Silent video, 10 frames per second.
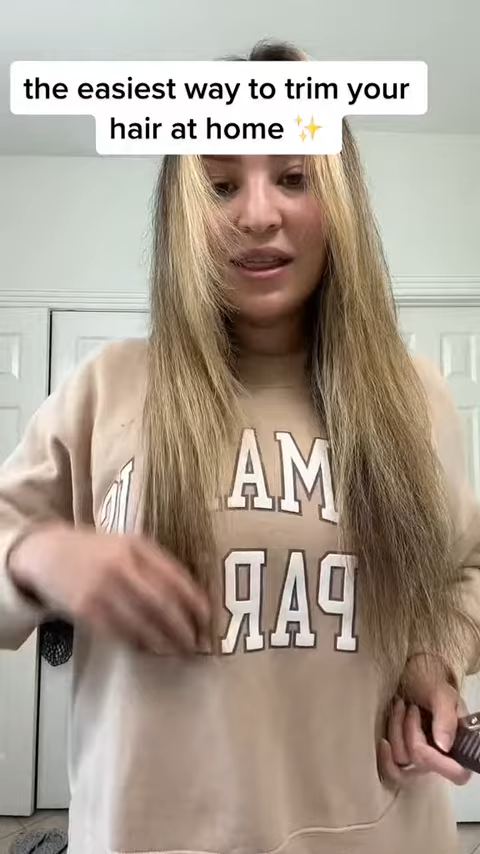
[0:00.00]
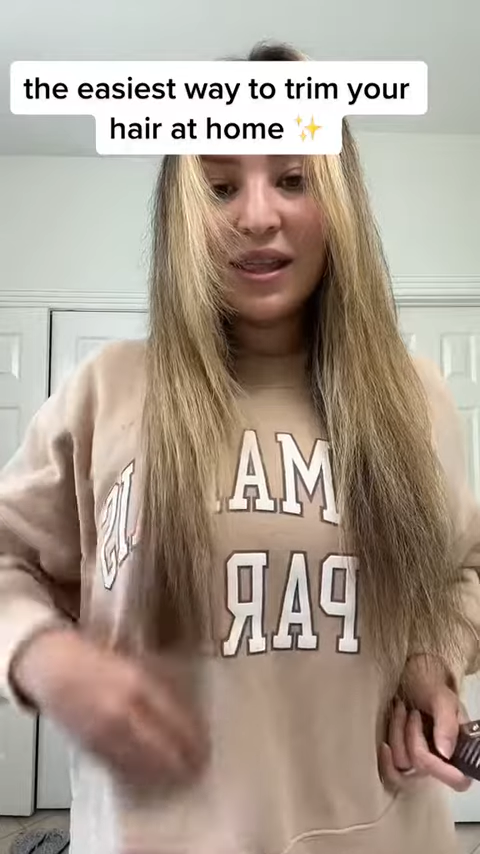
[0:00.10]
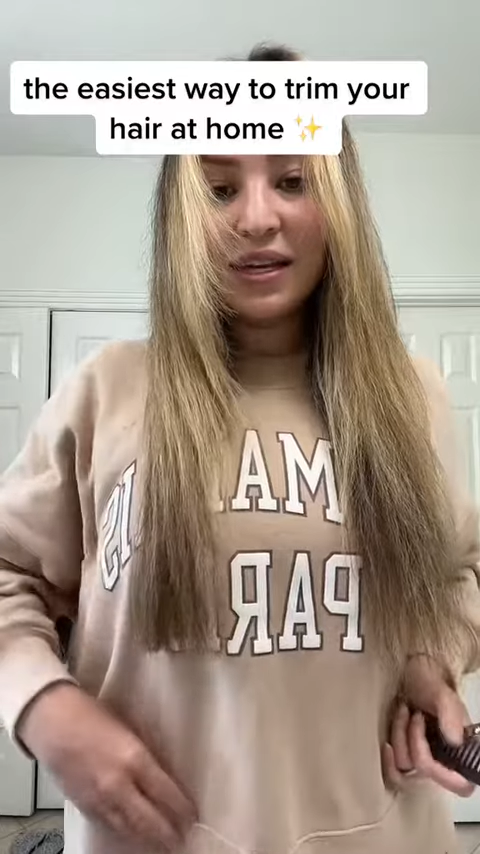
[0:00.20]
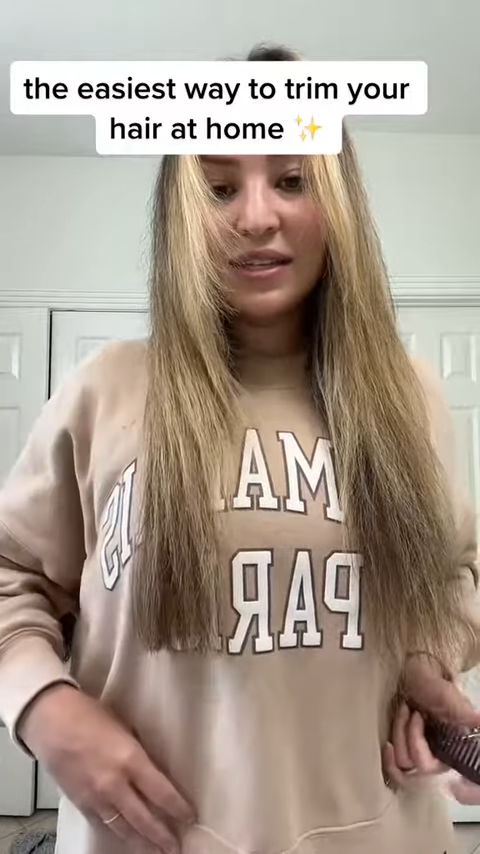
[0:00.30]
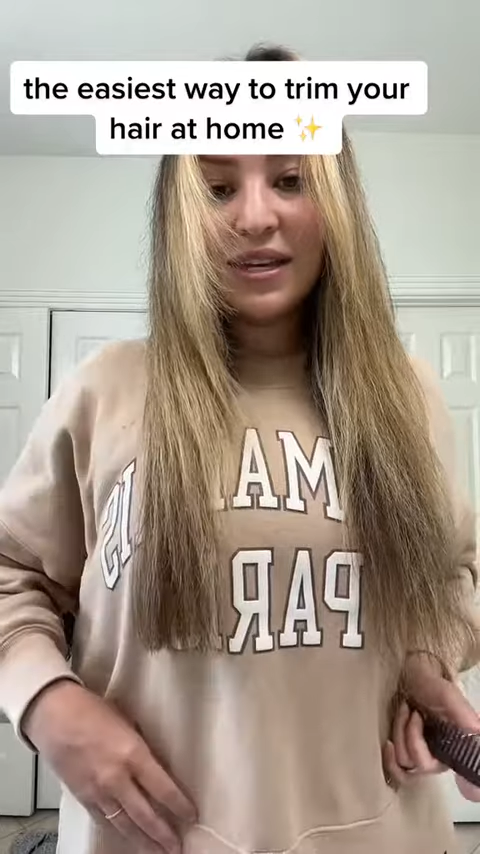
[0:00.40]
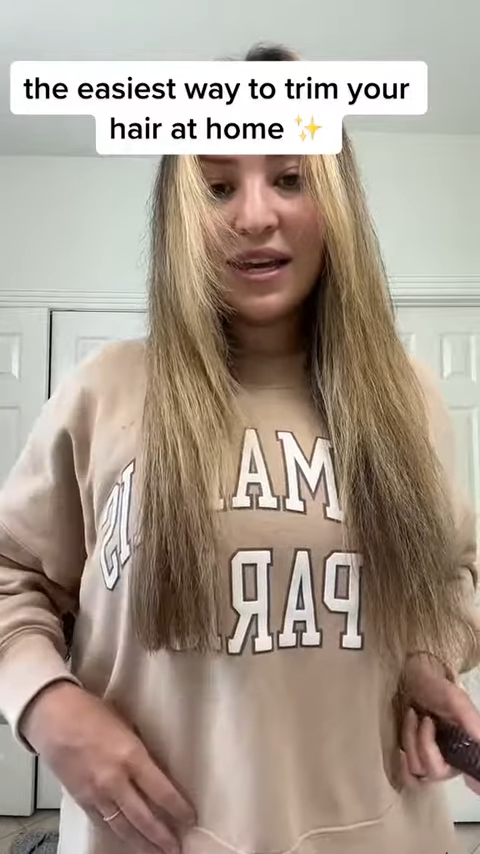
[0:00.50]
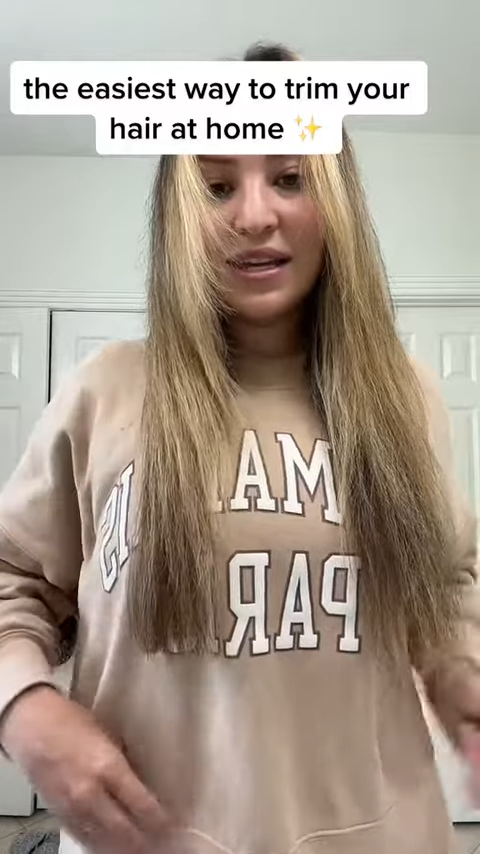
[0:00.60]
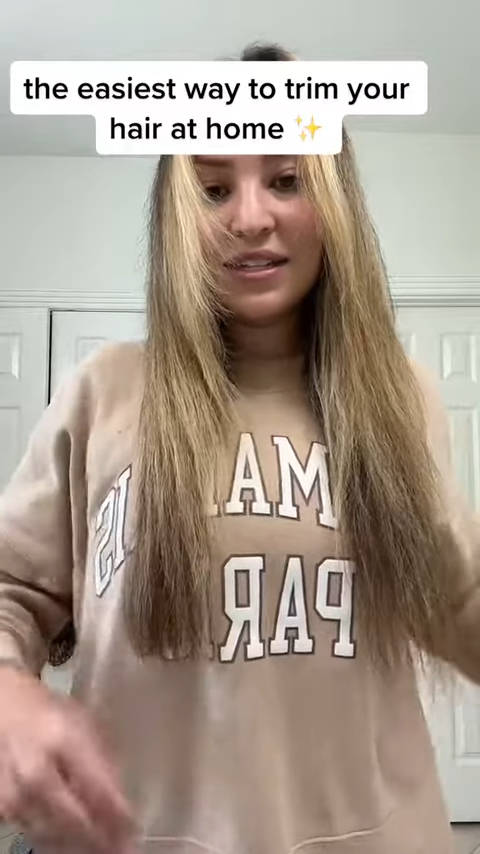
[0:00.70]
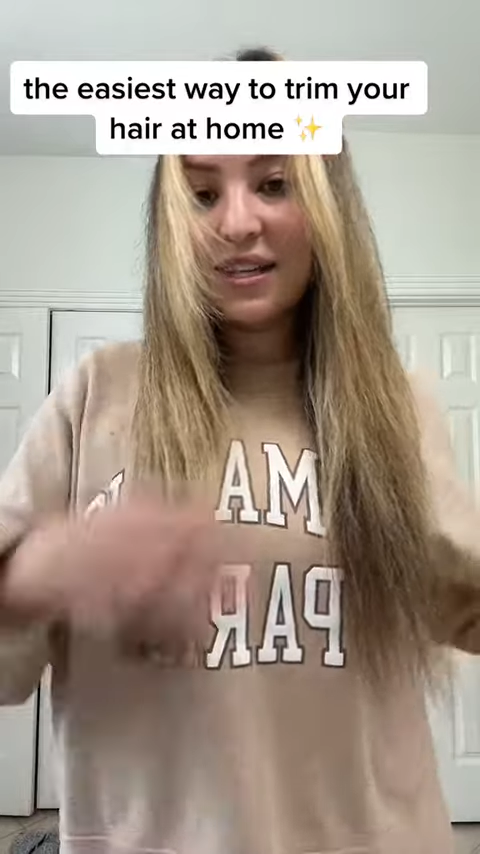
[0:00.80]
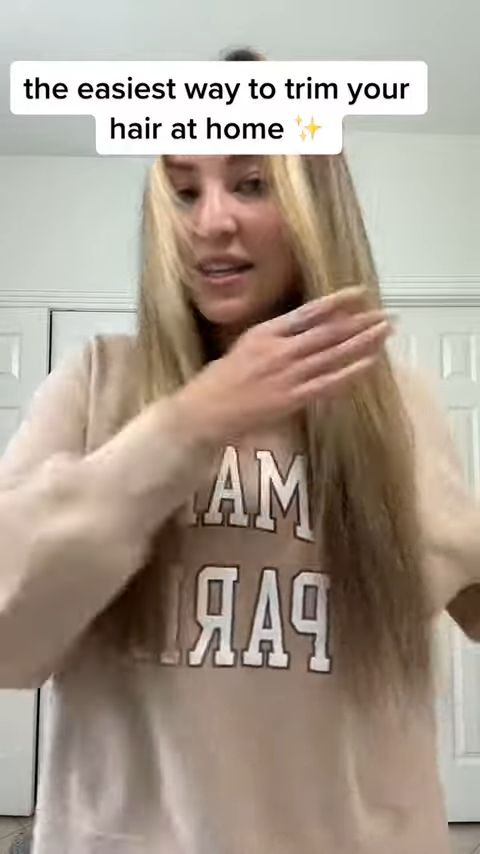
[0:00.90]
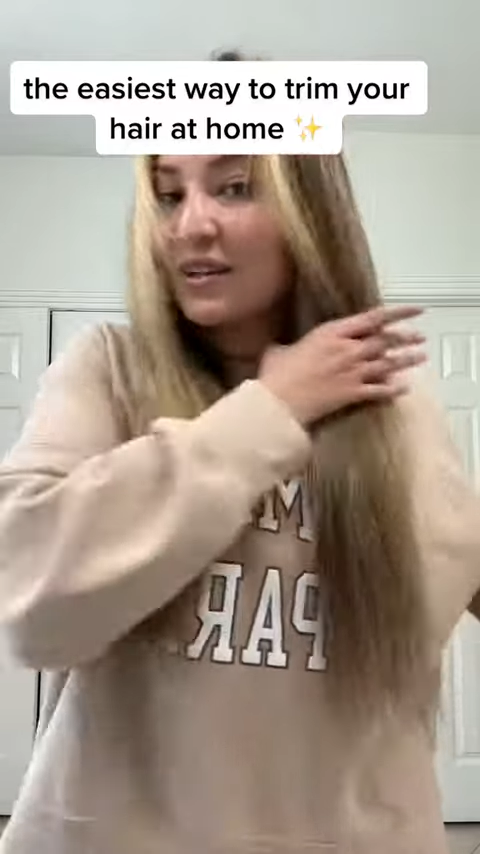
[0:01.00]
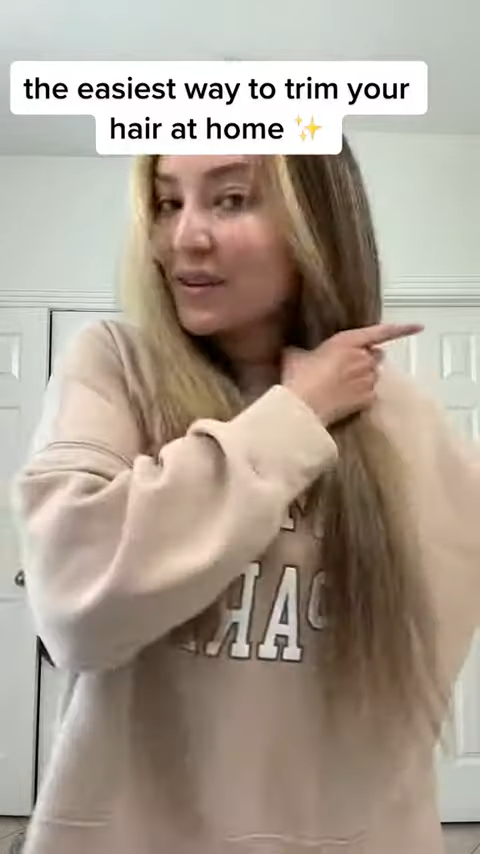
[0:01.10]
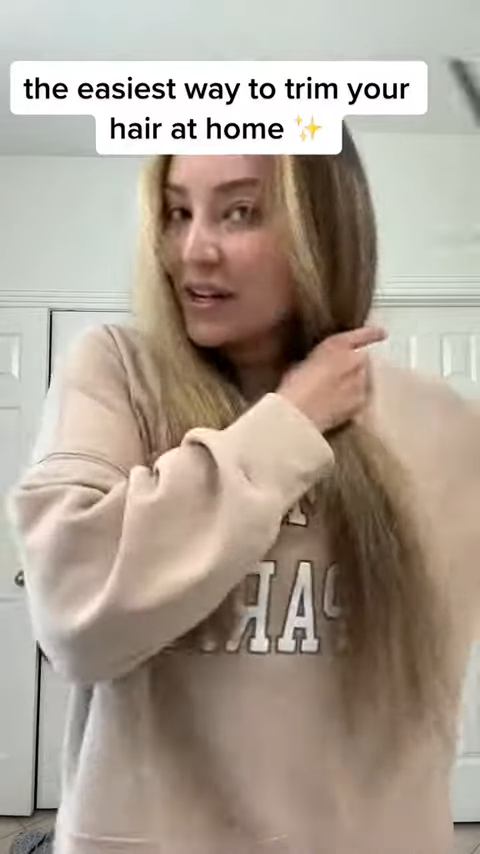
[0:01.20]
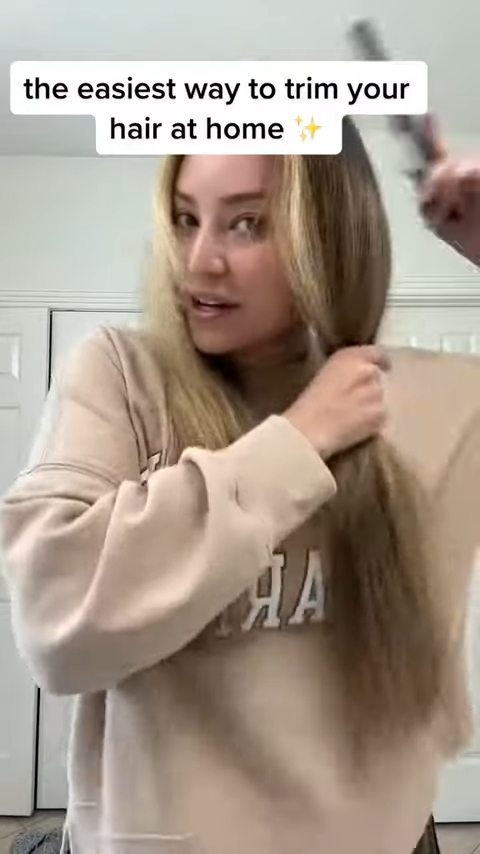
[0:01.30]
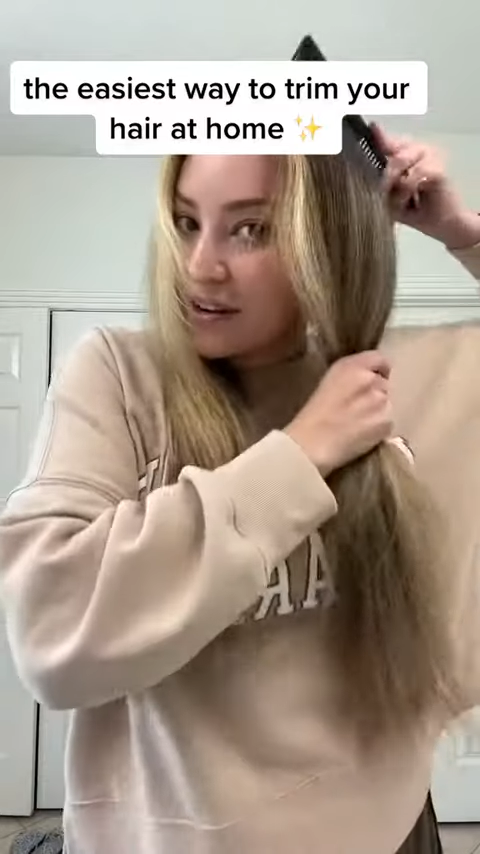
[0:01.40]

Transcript: that's it. Then we're gonna